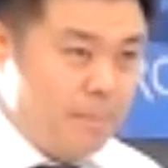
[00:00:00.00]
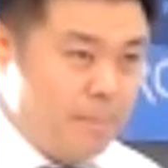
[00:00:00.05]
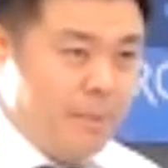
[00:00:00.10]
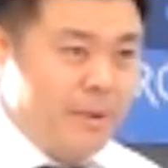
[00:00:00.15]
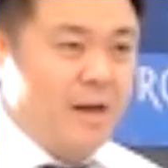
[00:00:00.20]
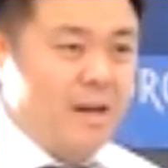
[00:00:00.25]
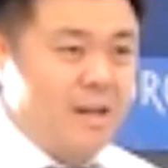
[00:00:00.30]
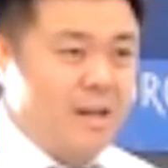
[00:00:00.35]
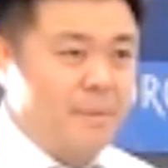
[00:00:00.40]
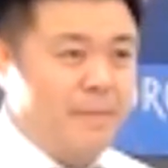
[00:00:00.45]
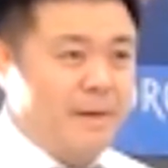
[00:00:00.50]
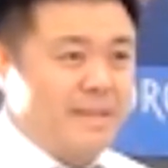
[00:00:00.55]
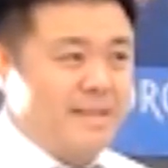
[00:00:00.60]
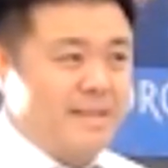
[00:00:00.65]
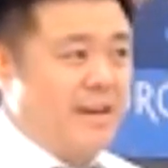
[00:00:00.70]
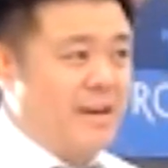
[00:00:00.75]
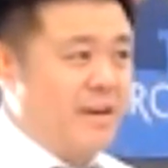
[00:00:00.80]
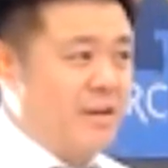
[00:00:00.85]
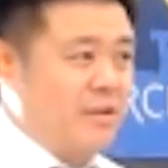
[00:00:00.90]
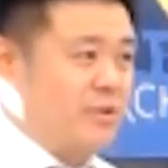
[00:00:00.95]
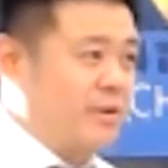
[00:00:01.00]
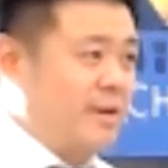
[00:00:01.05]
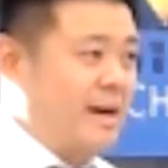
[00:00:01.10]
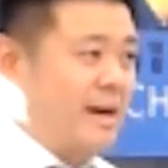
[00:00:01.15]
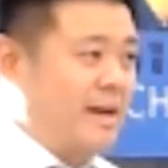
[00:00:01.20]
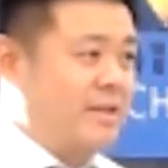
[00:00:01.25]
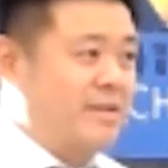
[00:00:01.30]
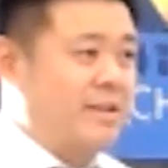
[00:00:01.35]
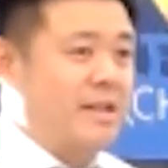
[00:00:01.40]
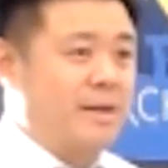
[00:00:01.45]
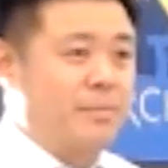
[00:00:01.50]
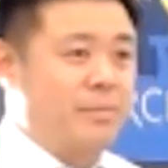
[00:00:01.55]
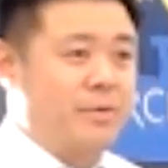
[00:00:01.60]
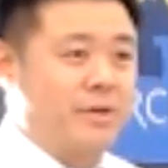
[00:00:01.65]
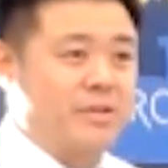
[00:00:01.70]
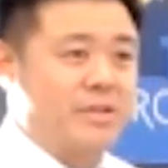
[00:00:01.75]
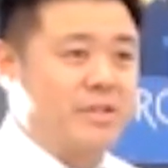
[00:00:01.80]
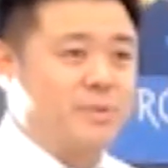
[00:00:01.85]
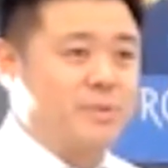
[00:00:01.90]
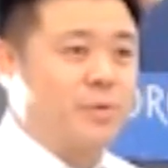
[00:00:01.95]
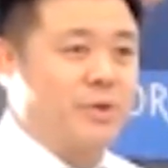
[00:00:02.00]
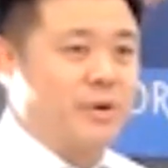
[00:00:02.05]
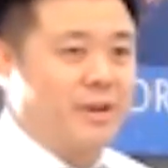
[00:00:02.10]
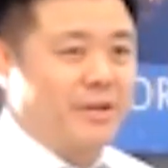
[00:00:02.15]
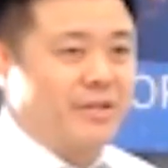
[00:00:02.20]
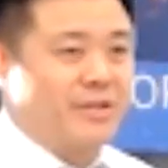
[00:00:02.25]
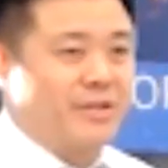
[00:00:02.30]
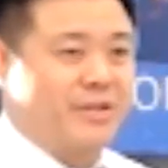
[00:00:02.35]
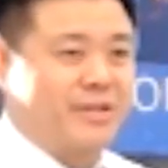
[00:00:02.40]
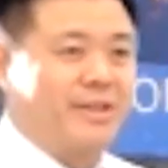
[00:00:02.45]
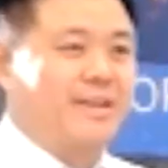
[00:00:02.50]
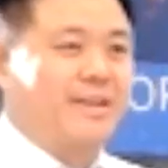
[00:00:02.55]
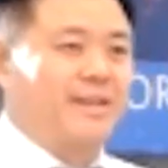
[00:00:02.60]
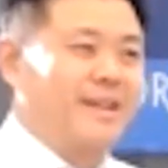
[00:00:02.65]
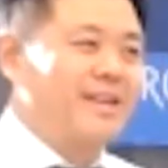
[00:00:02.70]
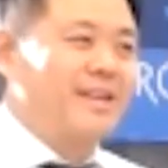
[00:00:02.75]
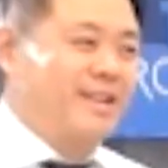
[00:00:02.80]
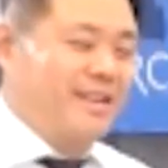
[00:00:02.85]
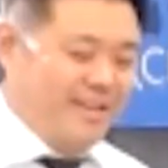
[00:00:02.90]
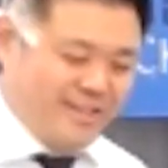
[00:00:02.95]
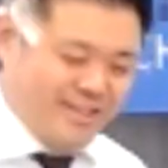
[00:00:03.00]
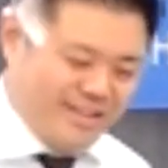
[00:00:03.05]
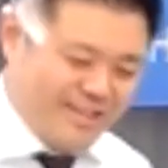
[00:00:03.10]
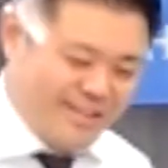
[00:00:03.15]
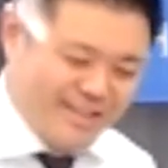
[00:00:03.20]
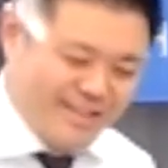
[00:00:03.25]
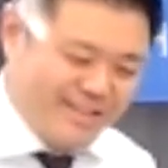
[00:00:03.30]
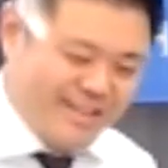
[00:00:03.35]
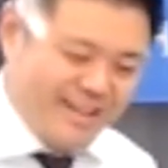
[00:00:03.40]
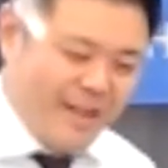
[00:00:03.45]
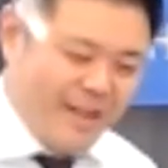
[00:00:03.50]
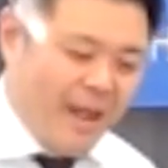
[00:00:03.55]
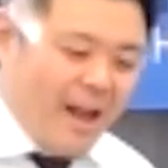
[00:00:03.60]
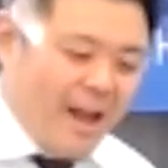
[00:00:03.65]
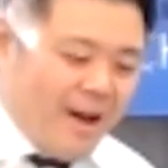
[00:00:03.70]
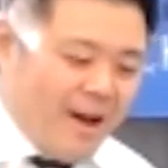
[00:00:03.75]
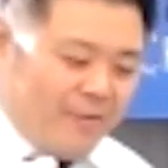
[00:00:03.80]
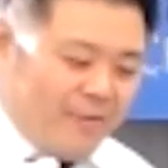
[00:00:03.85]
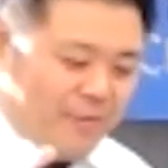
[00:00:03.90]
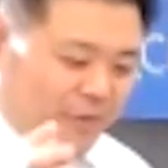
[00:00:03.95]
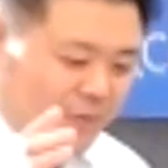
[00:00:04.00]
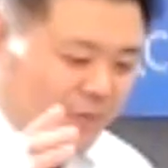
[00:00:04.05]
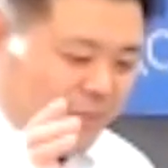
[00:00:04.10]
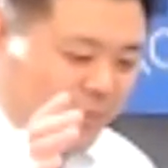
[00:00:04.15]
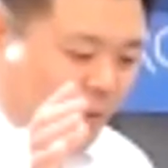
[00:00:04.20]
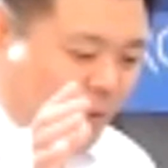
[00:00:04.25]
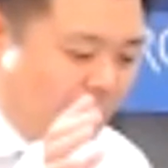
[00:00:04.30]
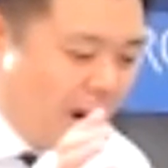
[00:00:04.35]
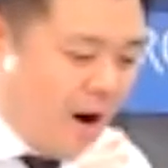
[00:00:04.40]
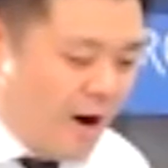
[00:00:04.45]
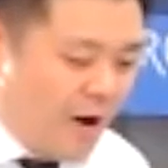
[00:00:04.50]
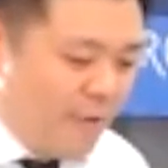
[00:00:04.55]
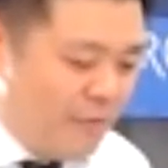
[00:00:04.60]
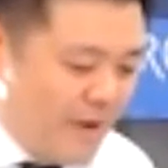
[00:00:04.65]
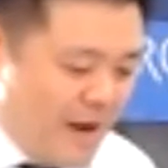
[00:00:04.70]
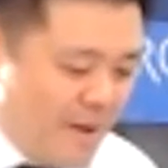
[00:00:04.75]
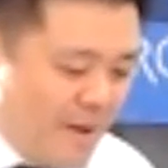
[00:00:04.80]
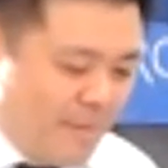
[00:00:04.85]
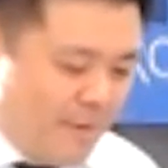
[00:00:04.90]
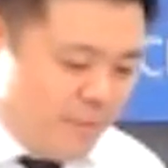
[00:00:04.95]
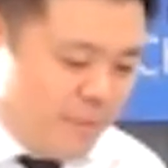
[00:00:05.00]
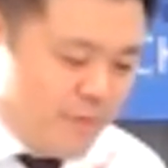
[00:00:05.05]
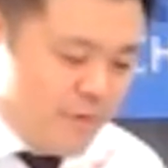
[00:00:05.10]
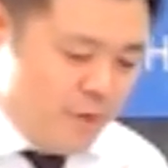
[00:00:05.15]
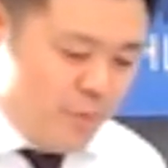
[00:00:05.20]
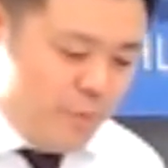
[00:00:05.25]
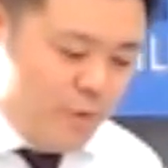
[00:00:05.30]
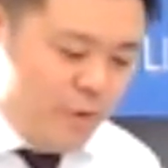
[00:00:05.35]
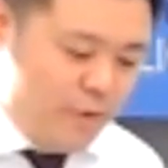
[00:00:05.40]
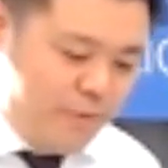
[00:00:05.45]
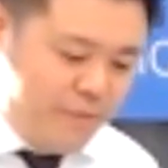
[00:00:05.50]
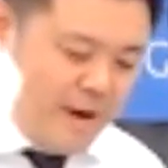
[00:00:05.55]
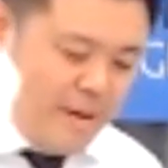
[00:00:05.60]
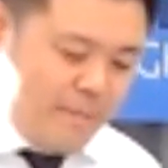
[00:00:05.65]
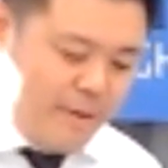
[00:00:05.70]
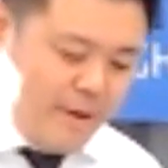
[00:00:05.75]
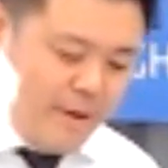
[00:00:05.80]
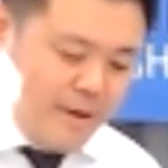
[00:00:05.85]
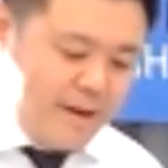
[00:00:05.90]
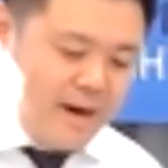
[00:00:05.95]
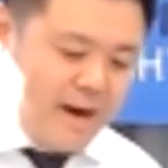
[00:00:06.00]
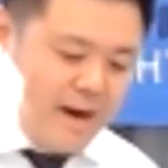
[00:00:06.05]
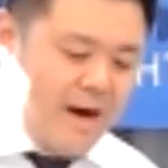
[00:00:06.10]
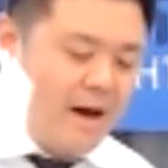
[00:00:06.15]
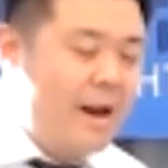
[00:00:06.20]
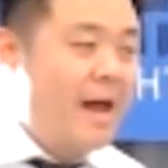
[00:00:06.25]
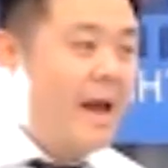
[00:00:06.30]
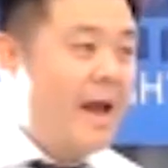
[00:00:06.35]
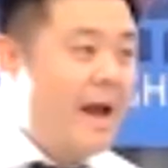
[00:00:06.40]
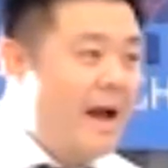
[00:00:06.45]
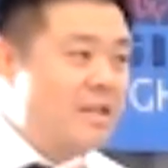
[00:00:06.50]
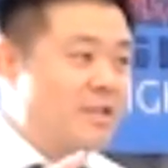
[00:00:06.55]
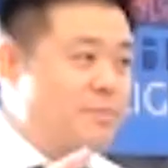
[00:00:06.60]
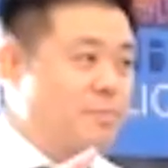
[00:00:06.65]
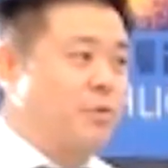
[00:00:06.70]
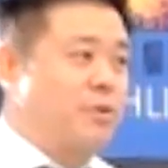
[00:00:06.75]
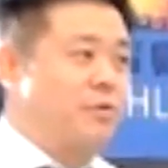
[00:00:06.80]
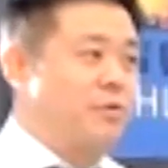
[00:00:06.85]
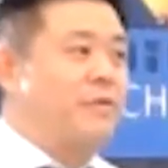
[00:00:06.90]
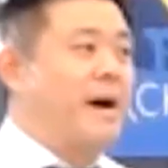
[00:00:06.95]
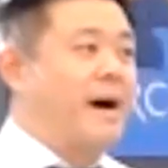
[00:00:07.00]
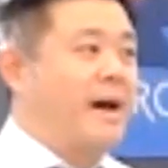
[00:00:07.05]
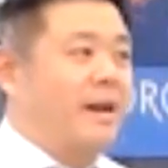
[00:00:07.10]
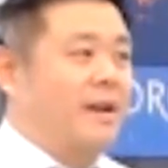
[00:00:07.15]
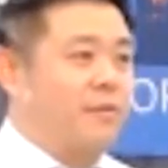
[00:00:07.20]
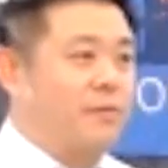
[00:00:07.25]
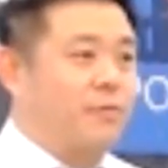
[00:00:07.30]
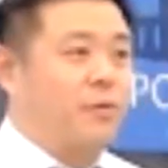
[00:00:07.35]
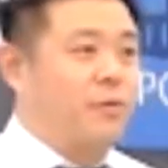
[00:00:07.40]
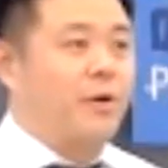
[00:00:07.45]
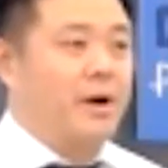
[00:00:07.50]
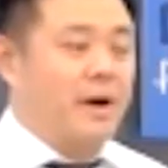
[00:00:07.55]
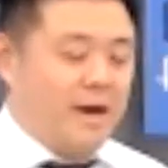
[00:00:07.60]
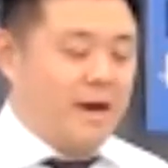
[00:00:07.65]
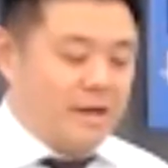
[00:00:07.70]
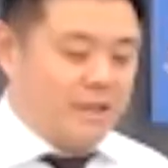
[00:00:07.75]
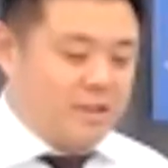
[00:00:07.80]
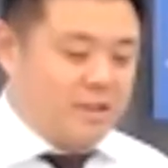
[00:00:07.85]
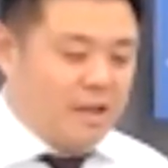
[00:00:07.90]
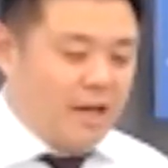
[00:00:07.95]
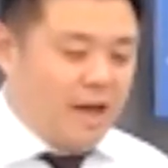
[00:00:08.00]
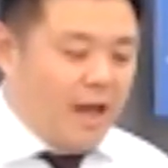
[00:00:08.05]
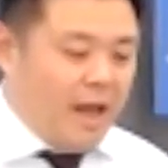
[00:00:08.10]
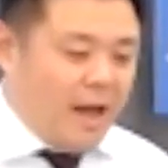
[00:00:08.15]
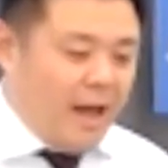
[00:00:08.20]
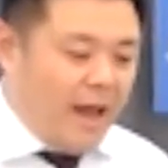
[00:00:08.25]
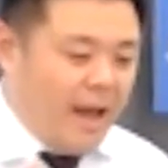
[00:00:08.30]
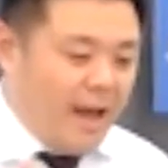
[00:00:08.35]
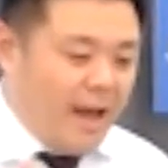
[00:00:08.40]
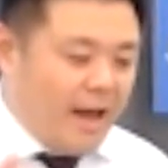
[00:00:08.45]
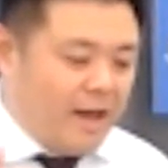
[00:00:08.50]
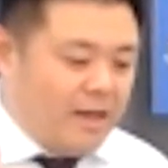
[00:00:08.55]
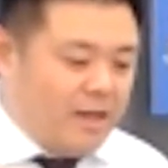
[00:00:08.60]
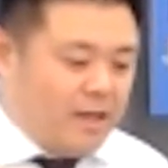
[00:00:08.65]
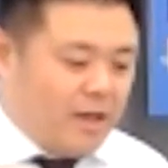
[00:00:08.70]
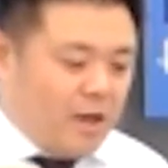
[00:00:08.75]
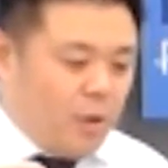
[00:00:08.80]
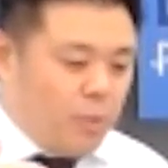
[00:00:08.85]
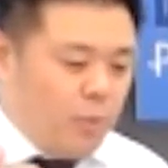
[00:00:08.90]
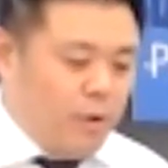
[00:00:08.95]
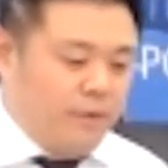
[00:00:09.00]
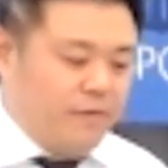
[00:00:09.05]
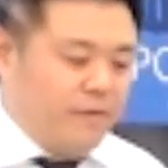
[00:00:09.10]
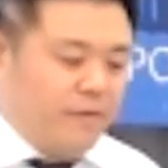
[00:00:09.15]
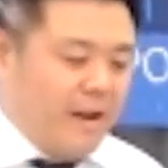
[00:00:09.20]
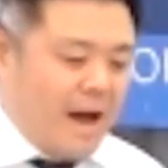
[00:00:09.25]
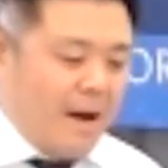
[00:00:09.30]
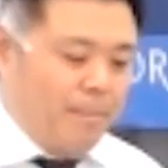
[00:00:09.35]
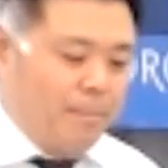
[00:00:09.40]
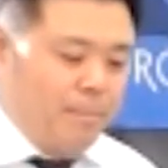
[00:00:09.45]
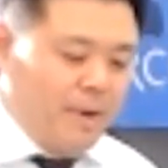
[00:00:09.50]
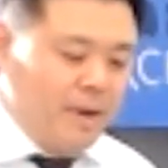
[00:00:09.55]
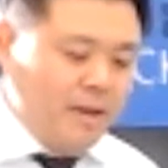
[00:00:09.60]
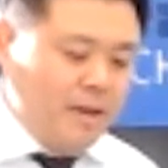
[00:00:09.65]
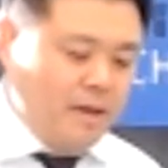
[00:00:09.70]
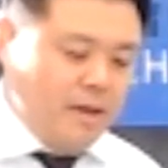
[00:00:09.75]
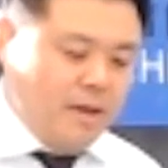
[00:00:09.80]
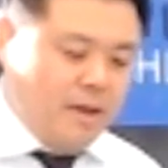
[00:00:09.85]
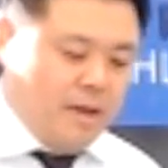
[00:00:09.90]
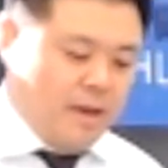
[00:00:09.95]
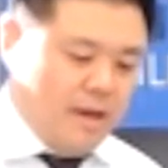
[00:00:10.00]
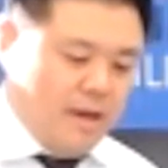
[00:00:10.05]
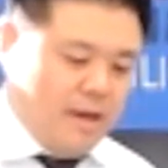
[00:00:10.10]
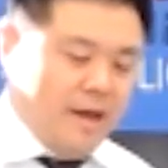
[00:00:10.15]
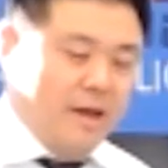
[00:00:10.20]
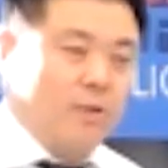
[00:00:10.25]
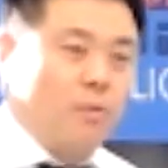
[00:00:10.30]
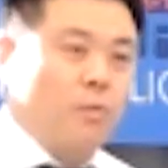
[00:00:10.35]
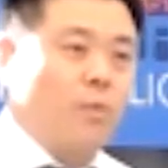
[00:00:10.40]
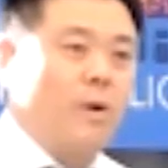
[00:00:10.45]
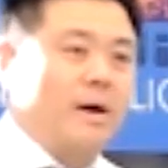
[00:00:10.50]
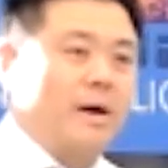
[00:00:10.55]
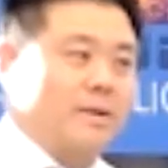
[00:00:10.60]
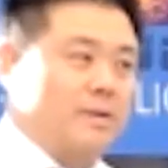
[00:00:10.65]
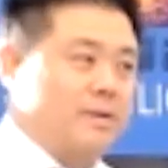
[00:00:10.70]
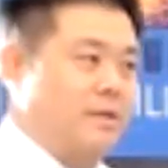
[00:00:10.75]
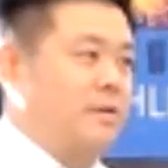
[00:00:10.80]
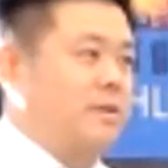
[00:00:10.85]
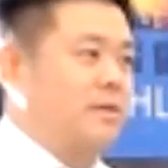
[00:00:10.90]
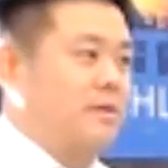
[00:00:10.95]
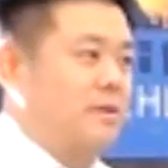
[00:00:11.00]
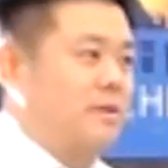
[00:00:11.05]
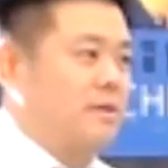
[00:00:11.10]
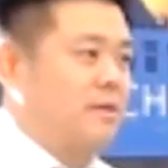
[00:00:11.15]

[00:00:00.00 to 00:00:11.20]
Penelope's not here, so God sent the birds this morning to cheer us up. For our family, for the Wu family, God has provided for us, and we've not been in want.